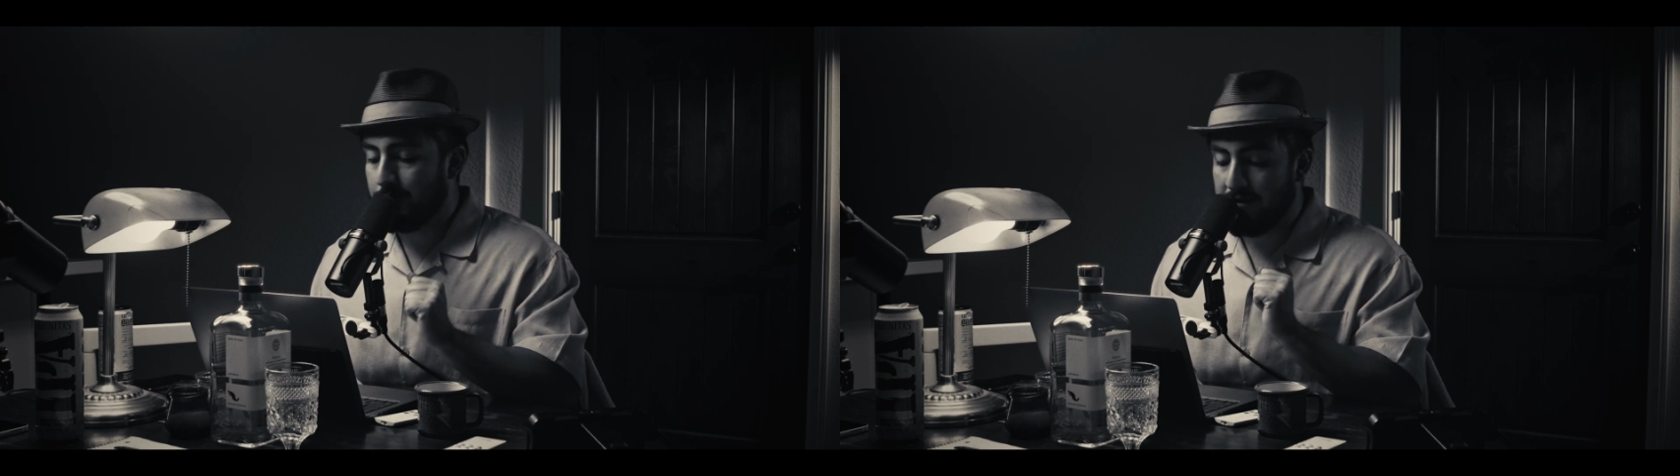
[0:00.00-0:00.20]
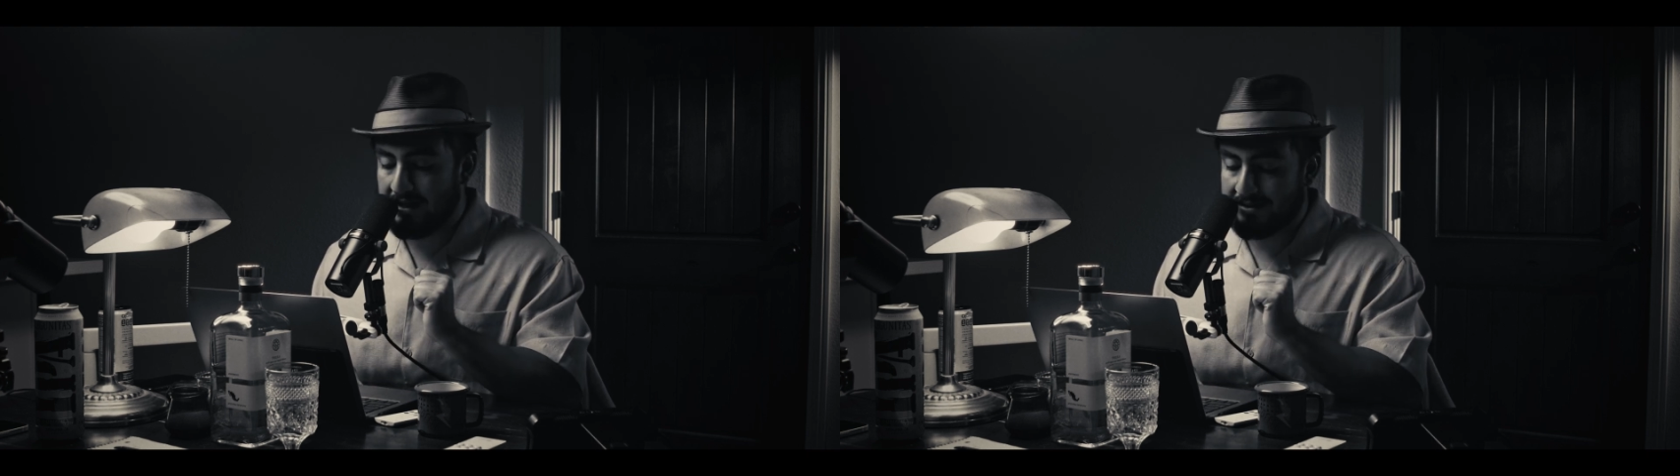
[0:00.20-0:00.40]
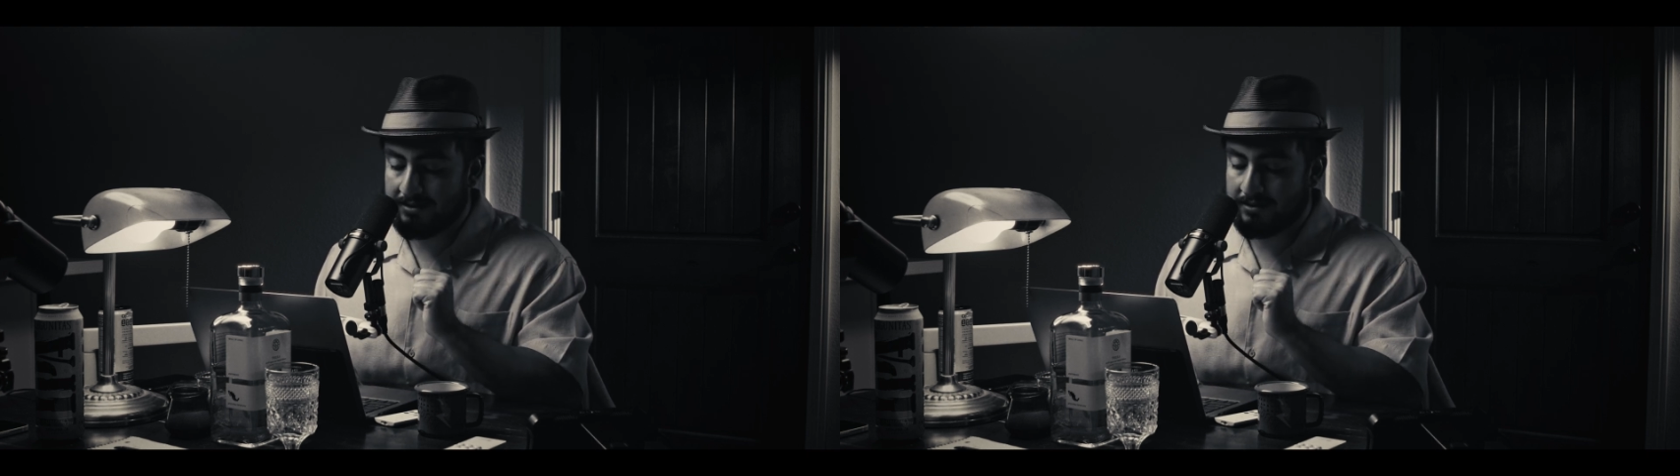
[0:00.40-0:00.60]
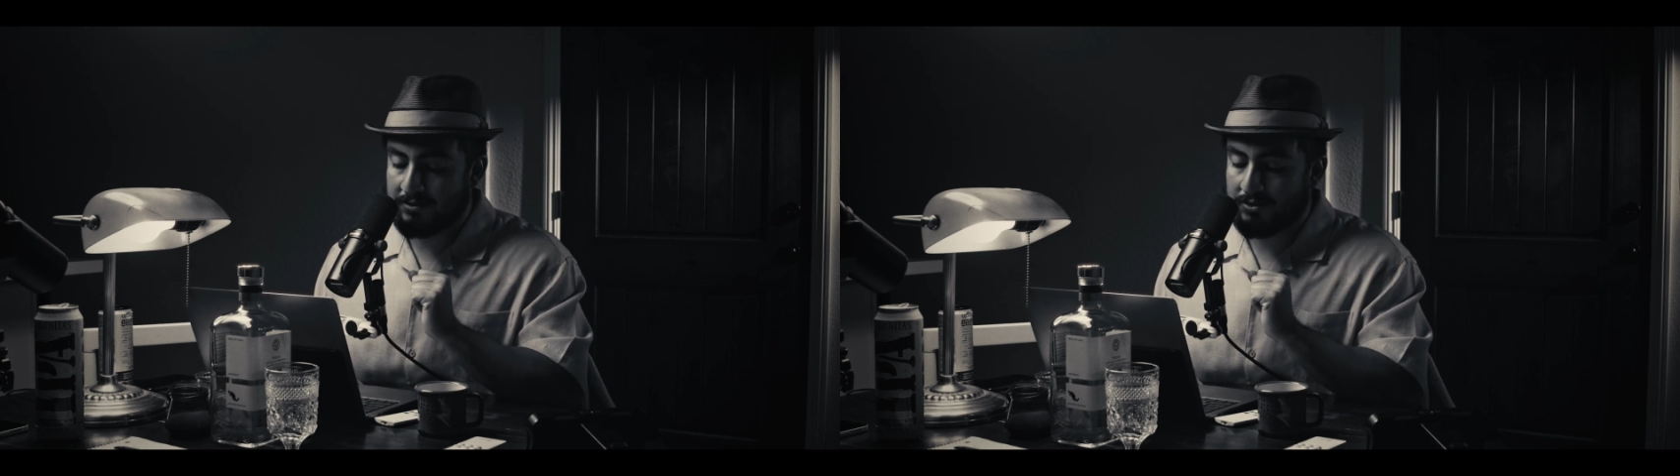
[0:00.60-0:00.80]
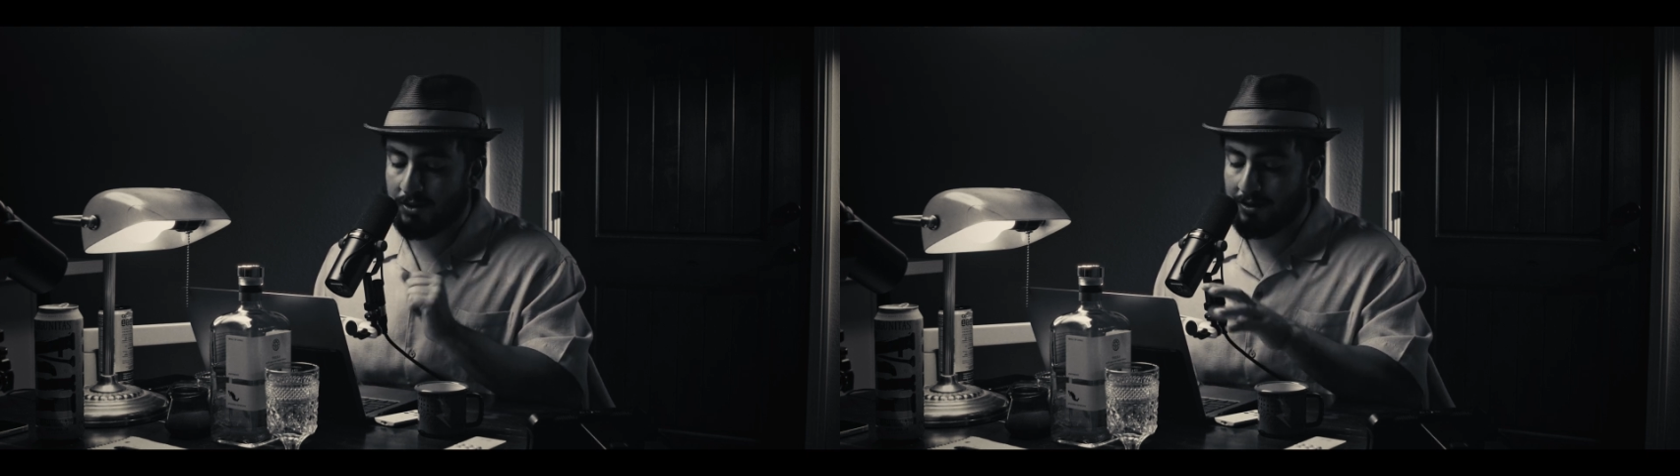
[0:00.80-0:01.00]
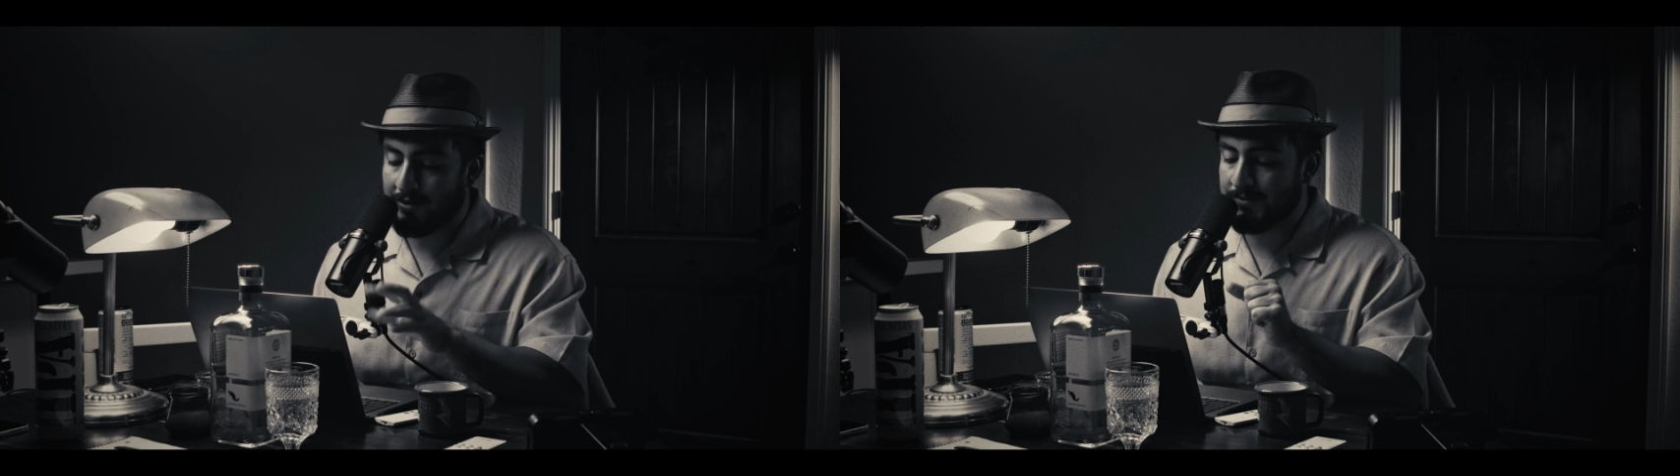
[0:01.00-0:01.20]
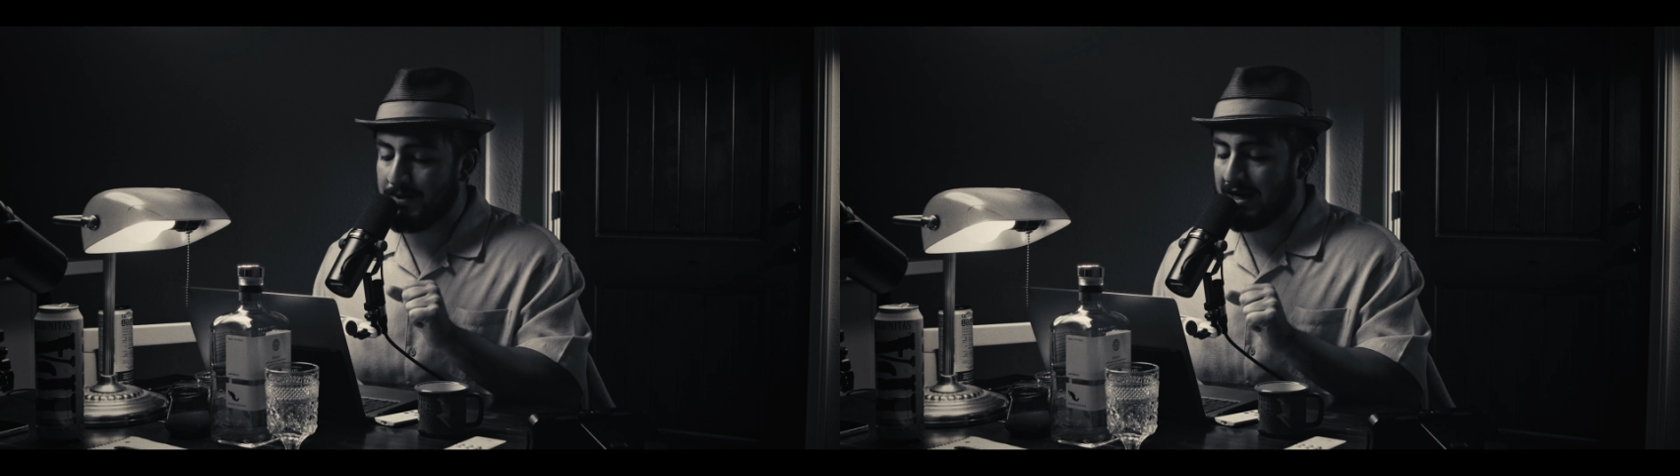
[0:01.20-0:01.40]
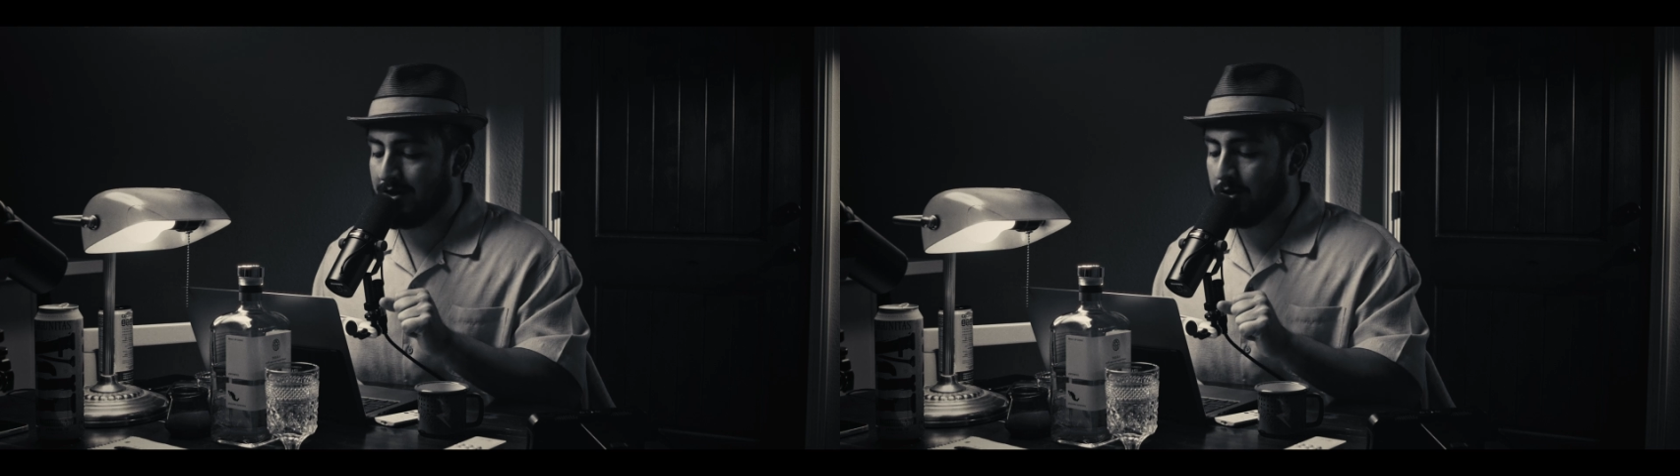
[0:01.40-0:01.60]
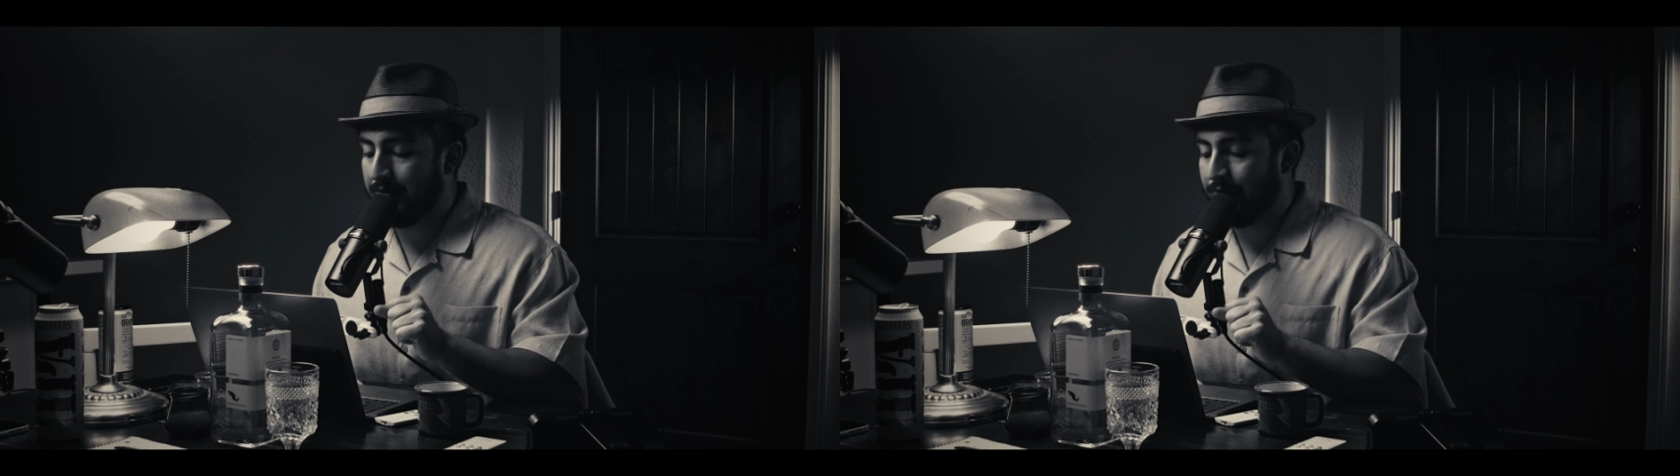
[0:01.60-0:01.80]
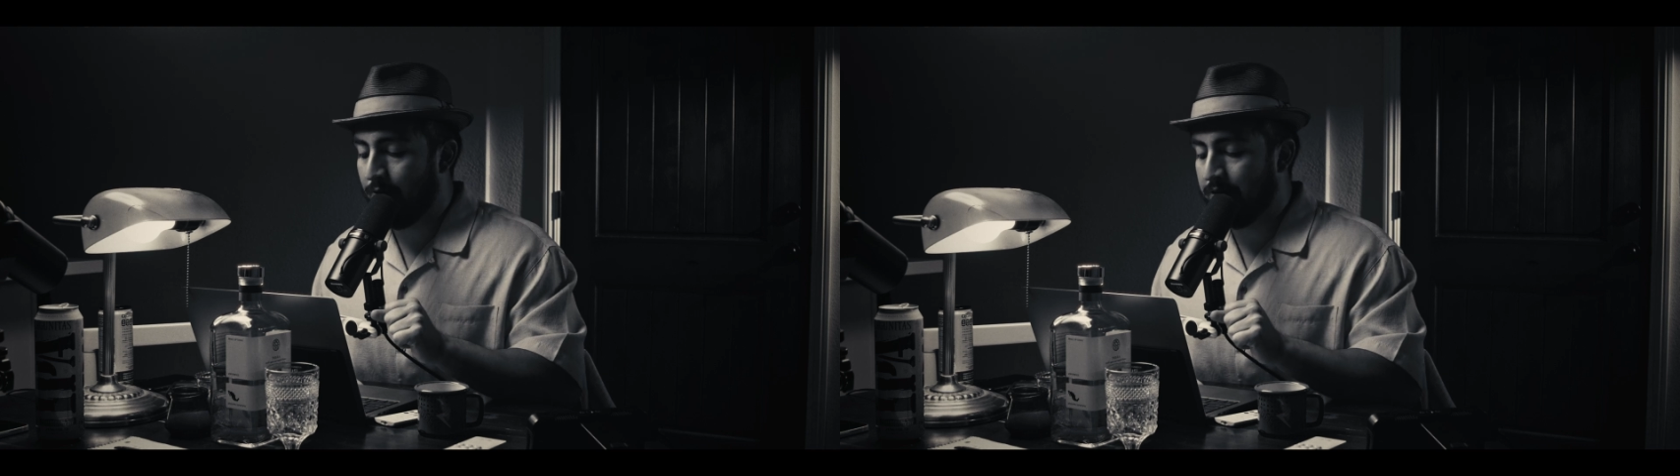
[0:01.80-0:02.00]
but the story goes back a little bit
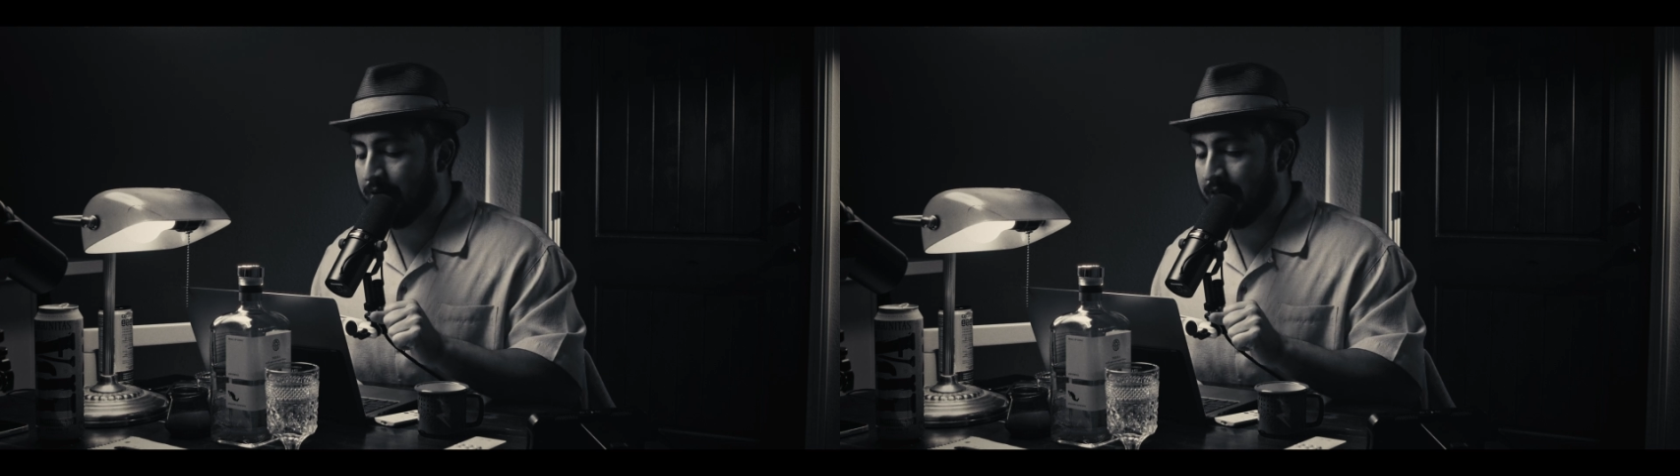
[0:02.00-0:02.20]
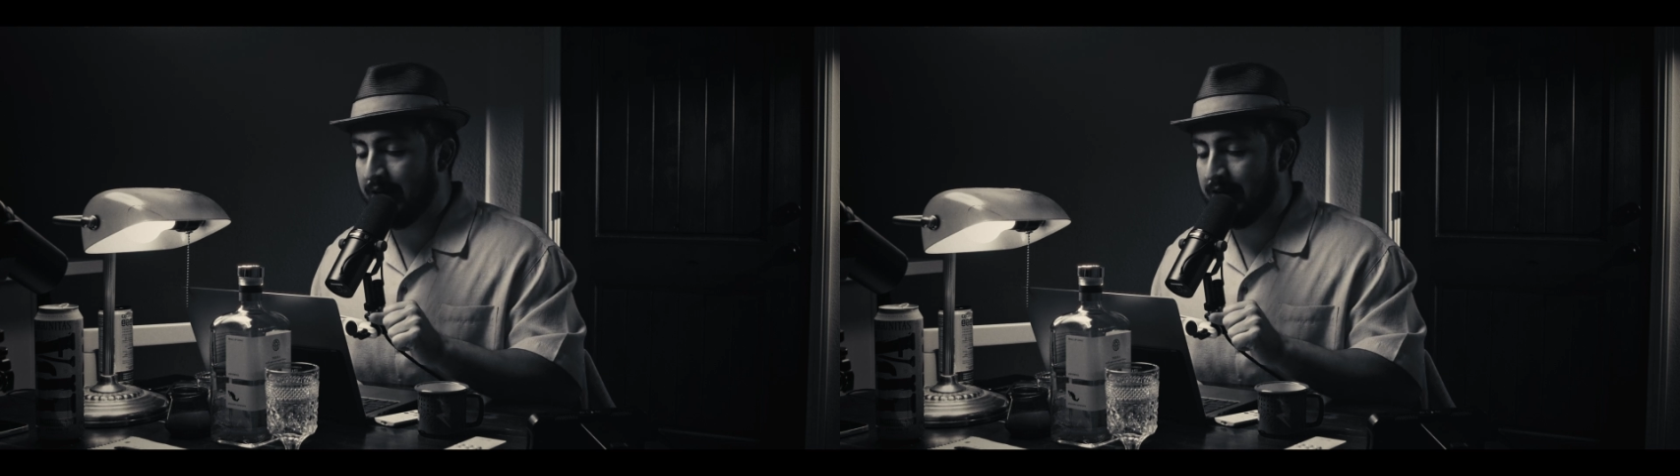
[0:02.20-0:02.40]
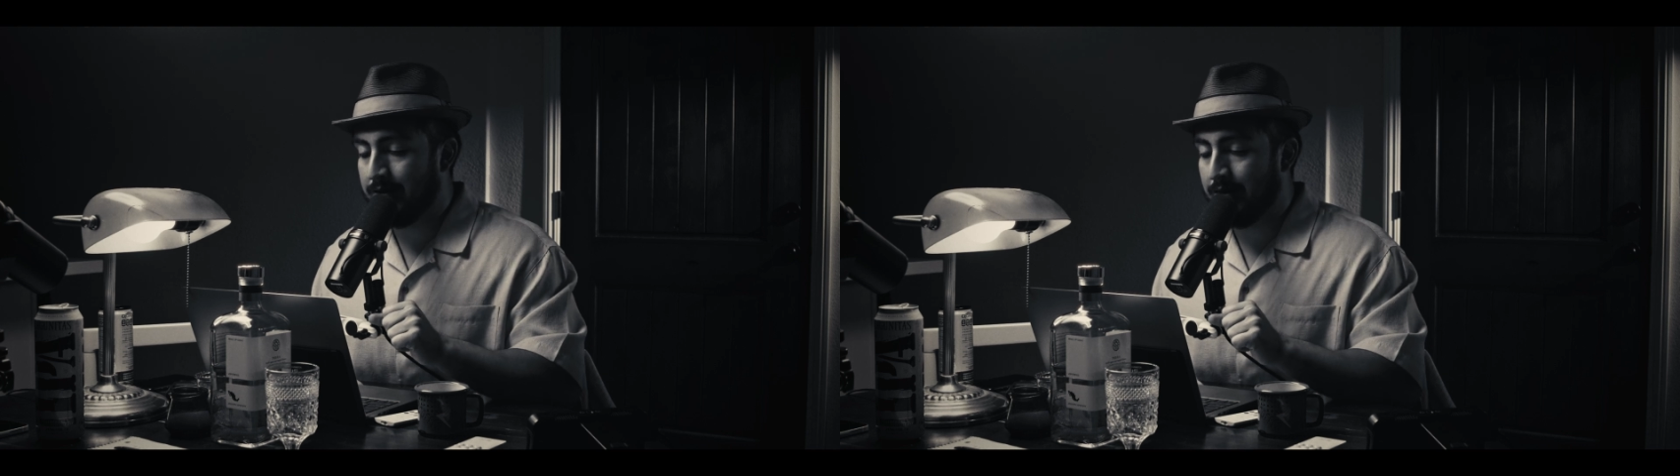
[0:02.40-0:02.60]
further than that.